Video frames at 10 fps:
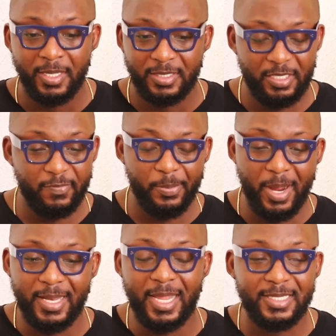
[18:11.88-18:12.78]
TV
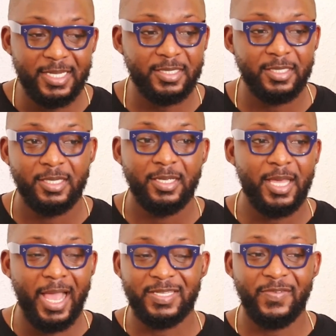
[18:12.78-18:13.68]
brand that did
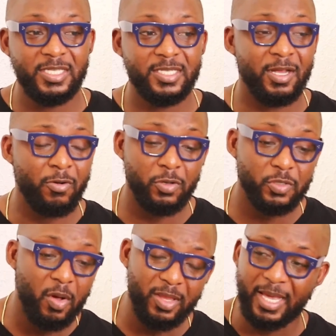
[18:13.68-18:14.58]
activations across
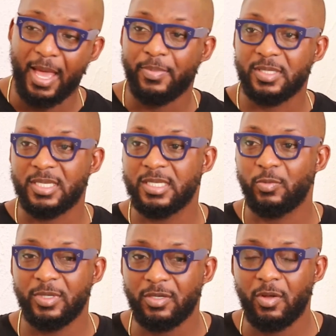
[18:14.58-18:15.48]
all the campuses.
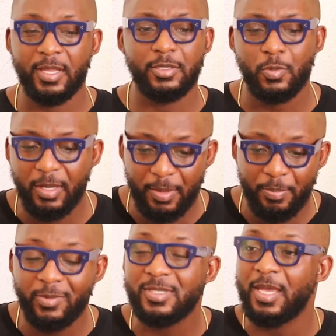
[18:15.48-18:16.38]
We did all that. So it
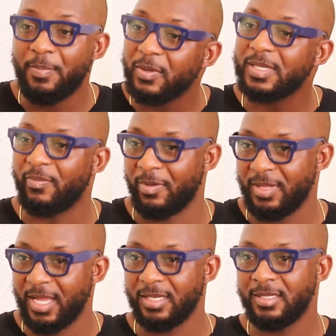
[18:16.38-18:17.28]
built up from
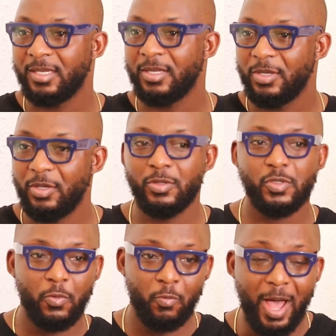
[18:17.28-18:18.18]
then. Yeah. You know,
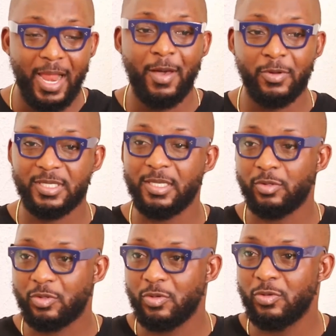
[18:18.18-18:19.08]
so while I was
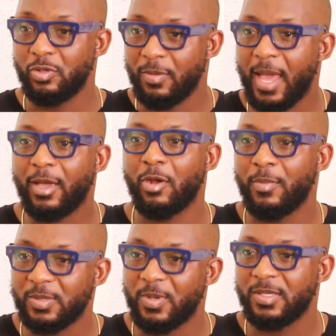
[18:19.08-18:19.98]
in school doing my
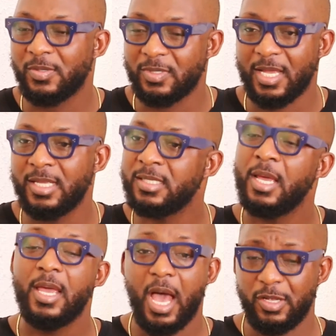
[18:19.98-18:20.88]
economics, political science,
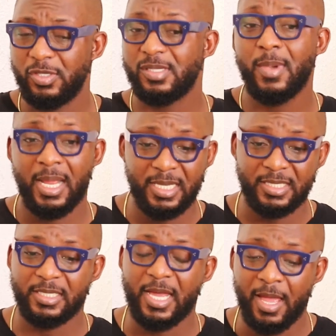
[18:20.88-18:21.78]
I was using my
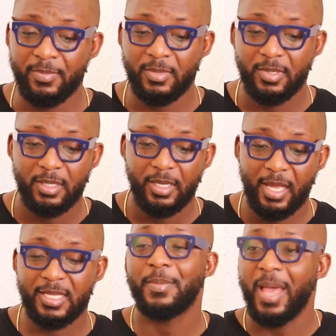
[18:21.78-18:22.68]
leisure time
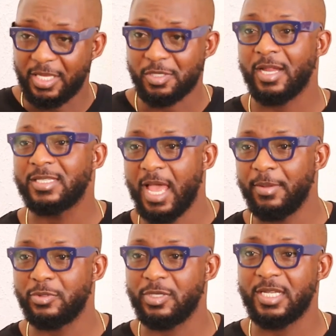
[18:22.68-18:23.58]
and some extra
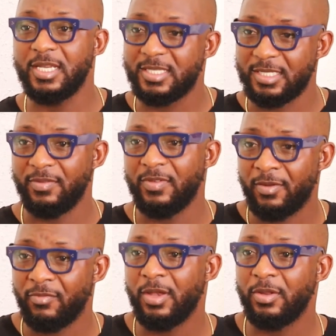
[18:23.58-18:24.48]
time to chase TV
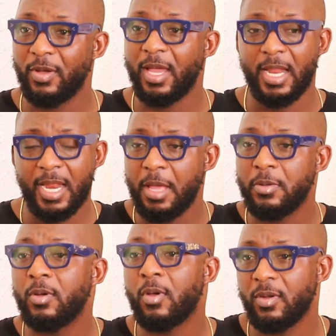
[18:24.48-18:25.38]
and radio, and I
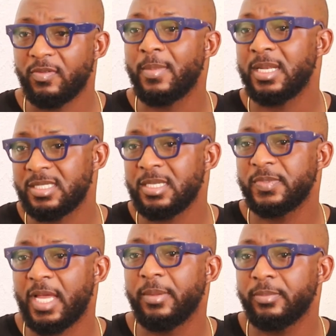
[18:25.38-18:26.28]
got all of them at the same
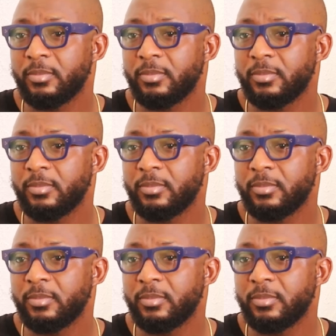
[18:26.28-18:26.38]
time.